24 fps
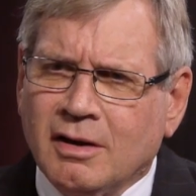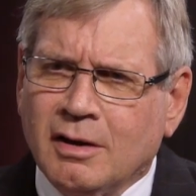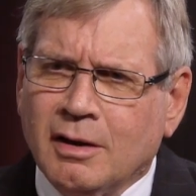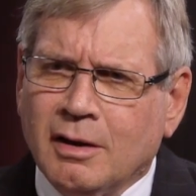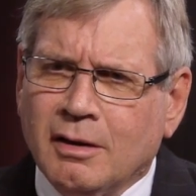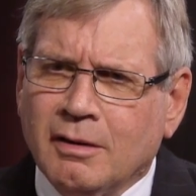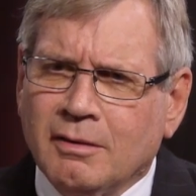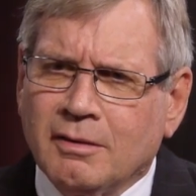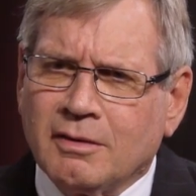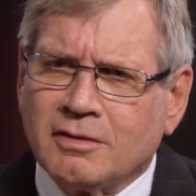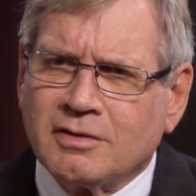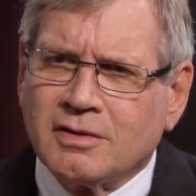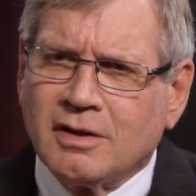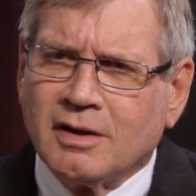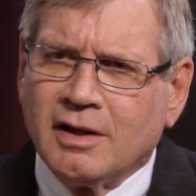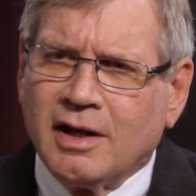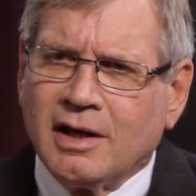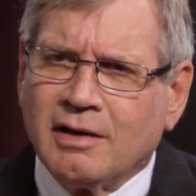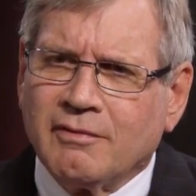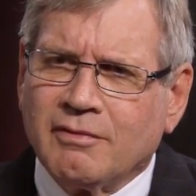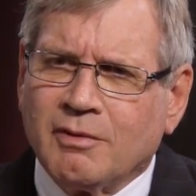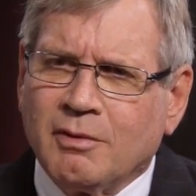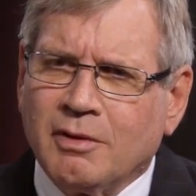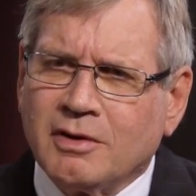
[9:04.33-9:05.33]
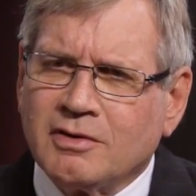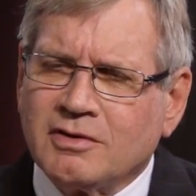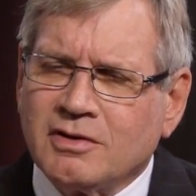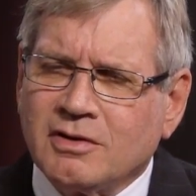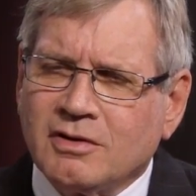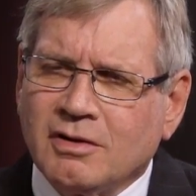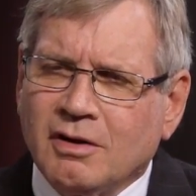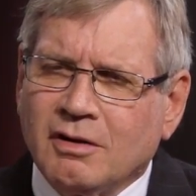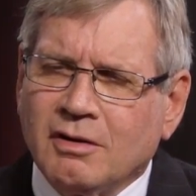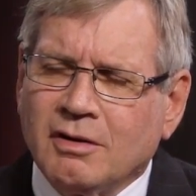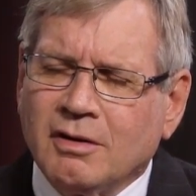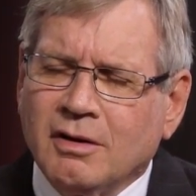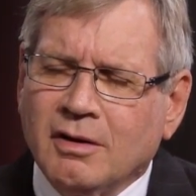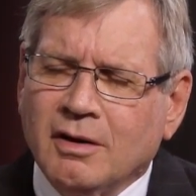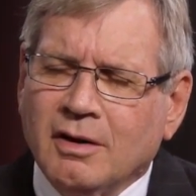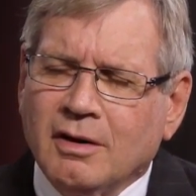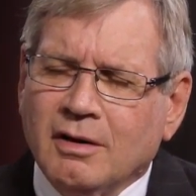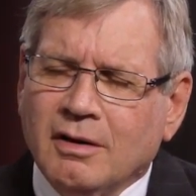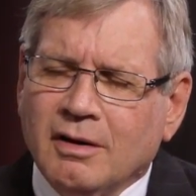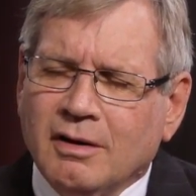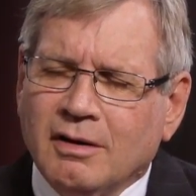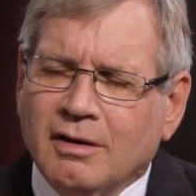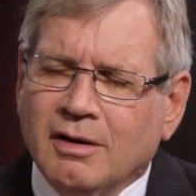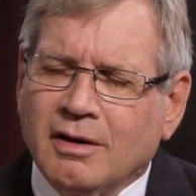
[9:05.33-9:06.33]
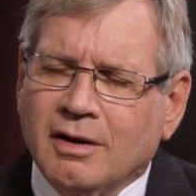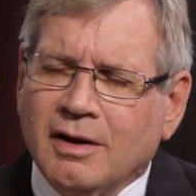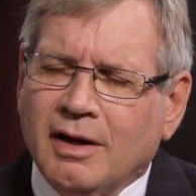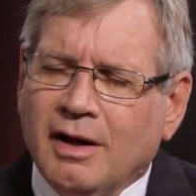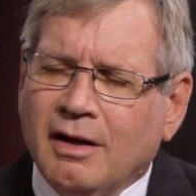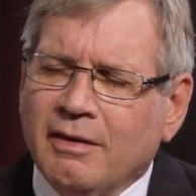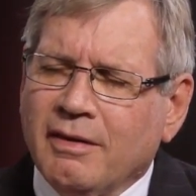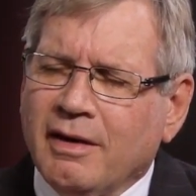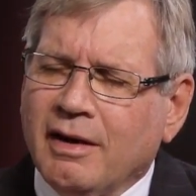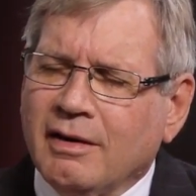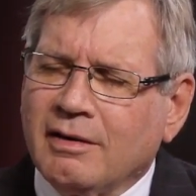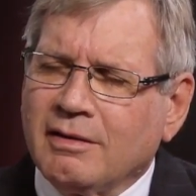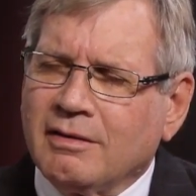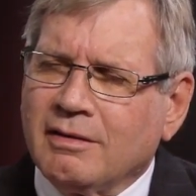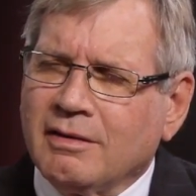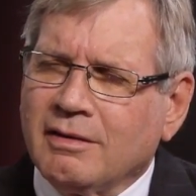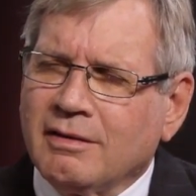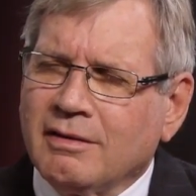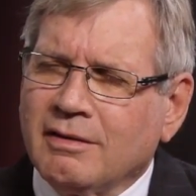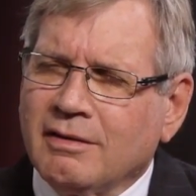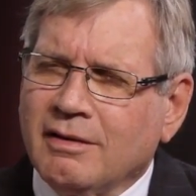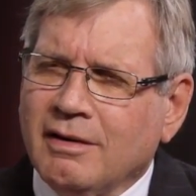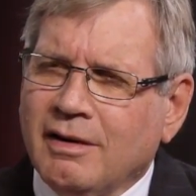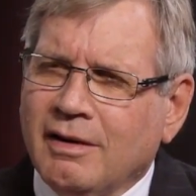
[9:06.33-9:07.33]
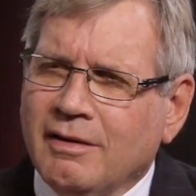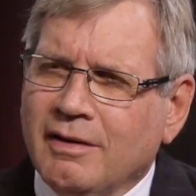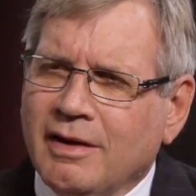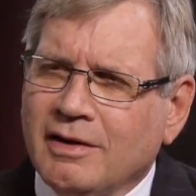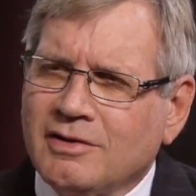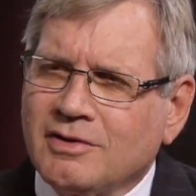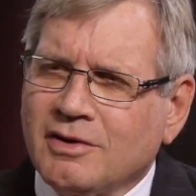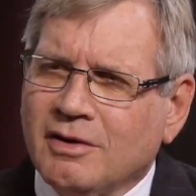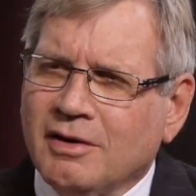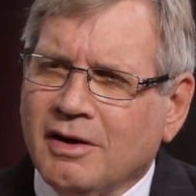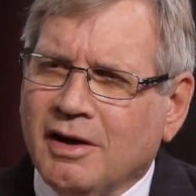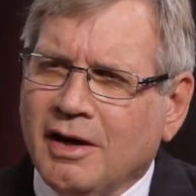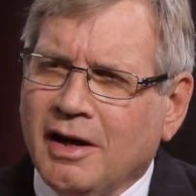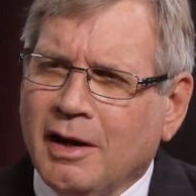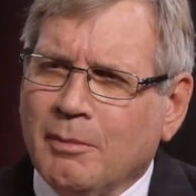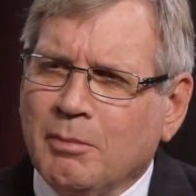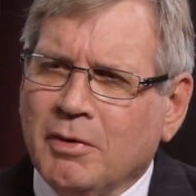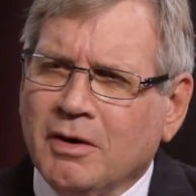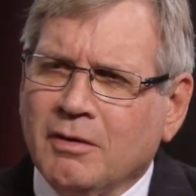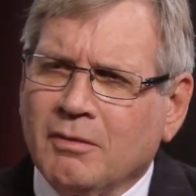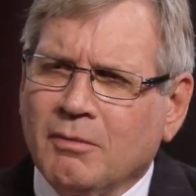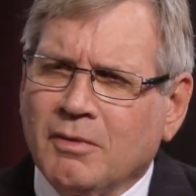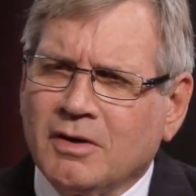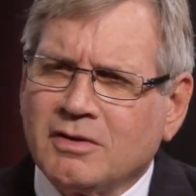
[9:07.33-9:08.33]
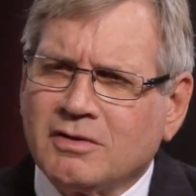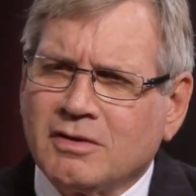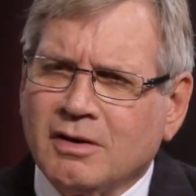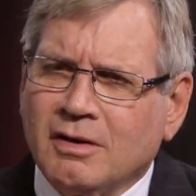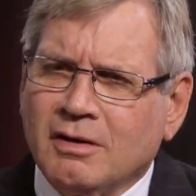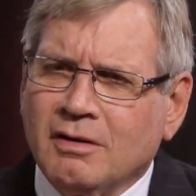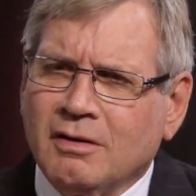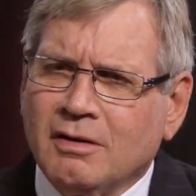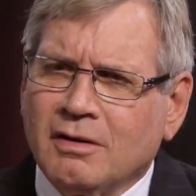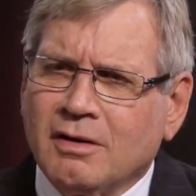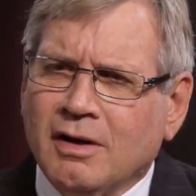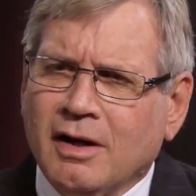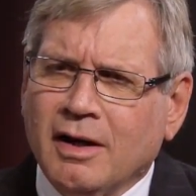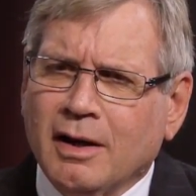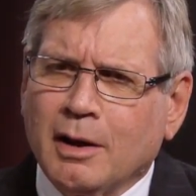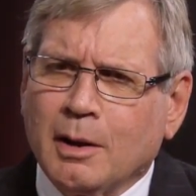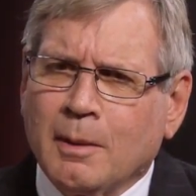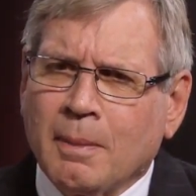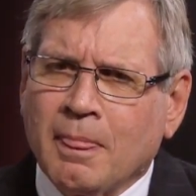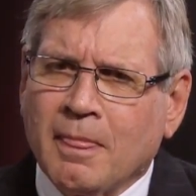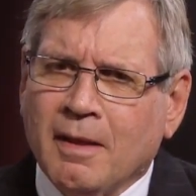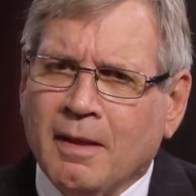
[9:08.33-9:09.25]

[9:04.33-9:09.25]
There's a lot of question on how that's going to happen, what's going to look like.